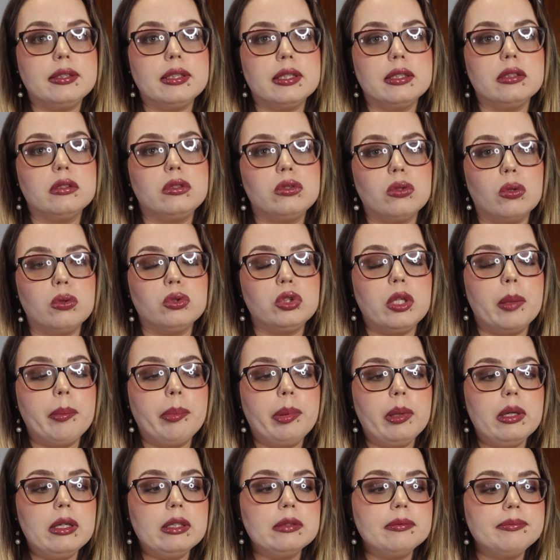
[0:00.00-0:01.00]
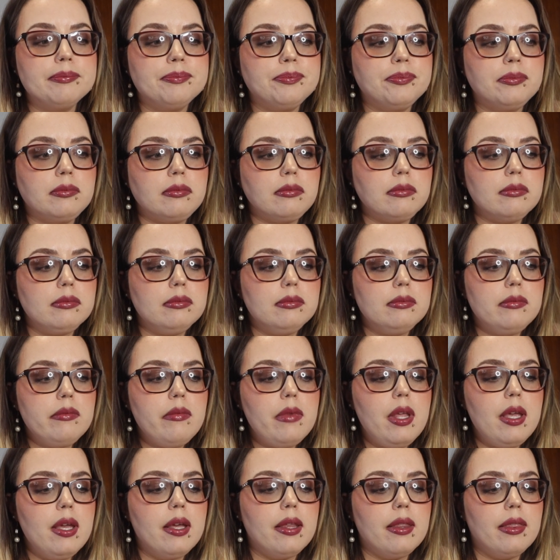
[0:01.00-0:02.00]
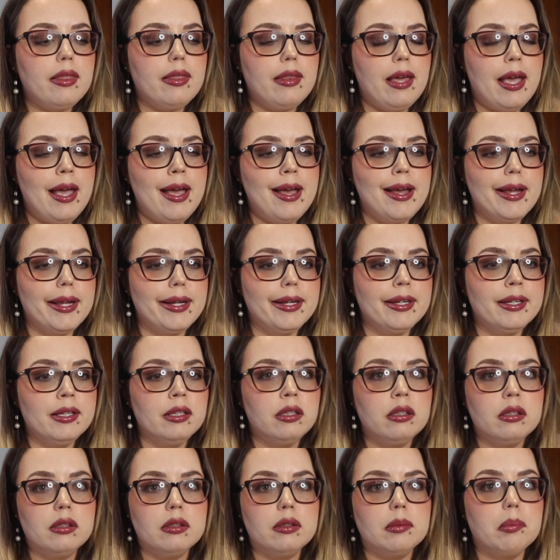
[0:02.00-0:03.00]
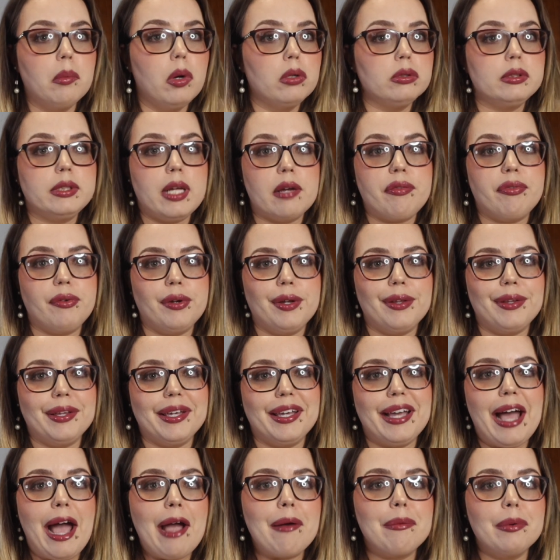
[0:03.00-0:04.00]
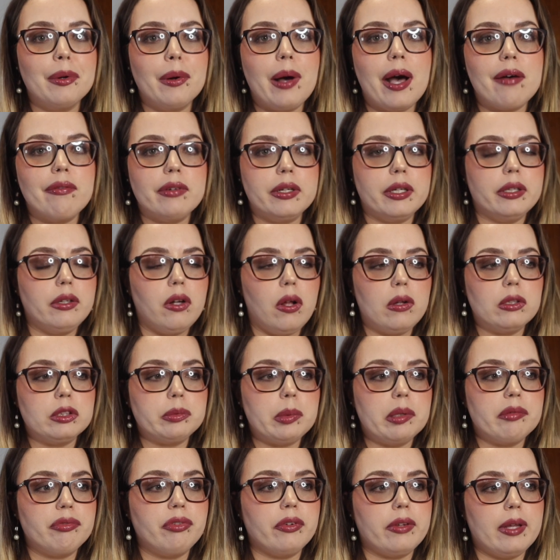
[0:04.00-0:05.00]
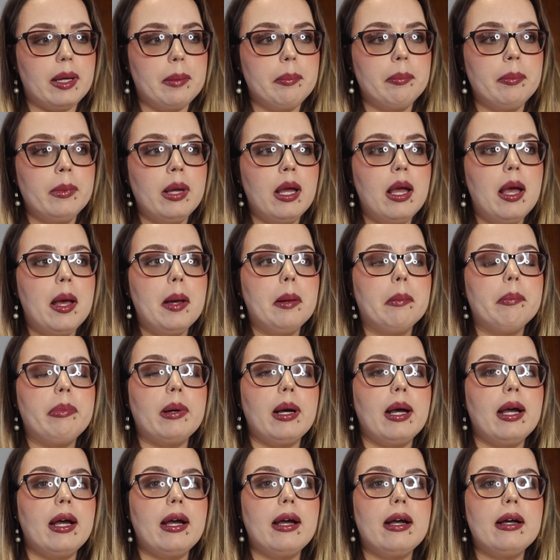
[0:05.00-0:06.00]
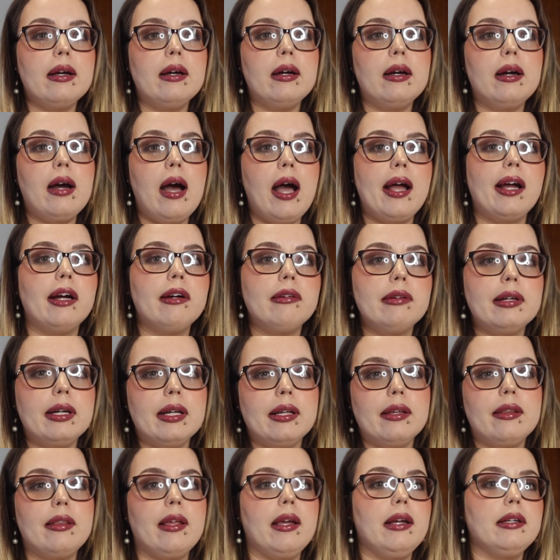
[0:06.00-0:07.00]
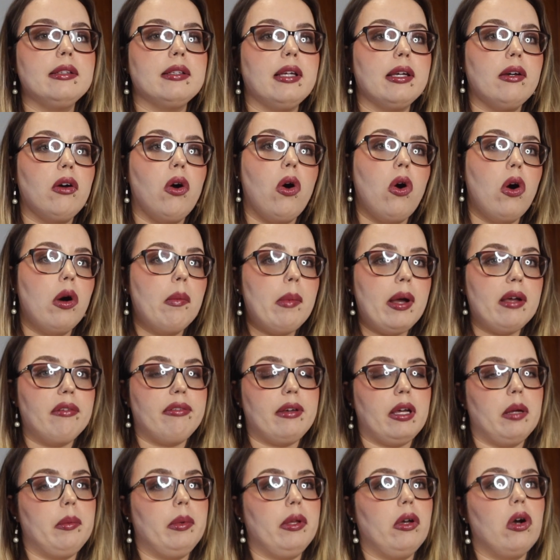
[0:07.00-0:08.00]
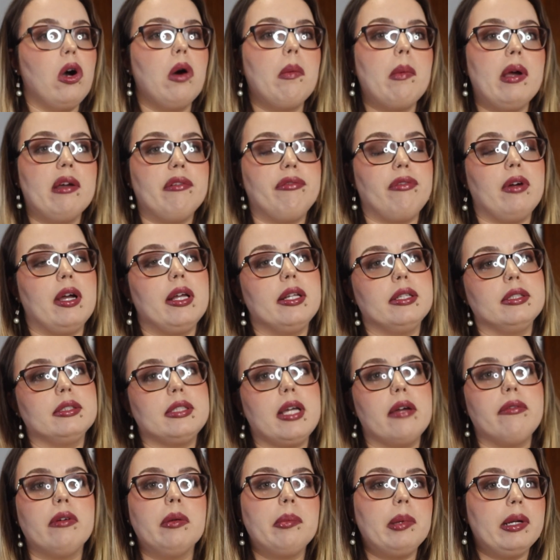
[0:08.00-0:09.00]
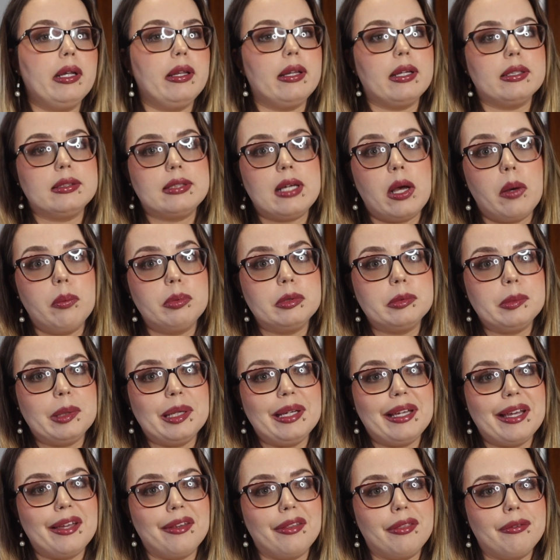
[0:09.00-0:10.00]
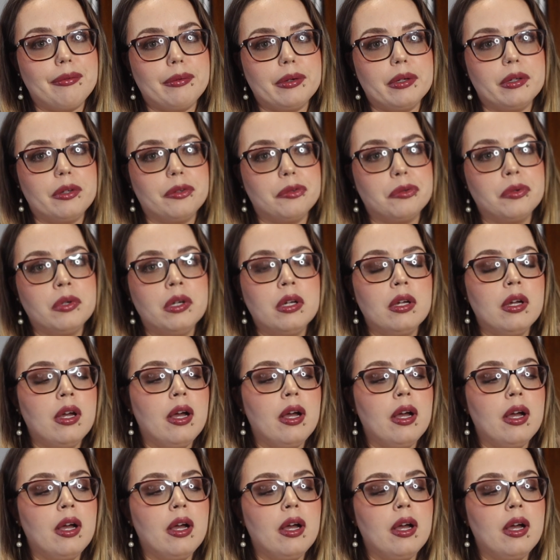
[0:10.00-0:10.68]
in Soul Jumper, then most definitely I will have an acknowledgement for them. But I already thanked like all my family, all my friends, everybody that's helped me get through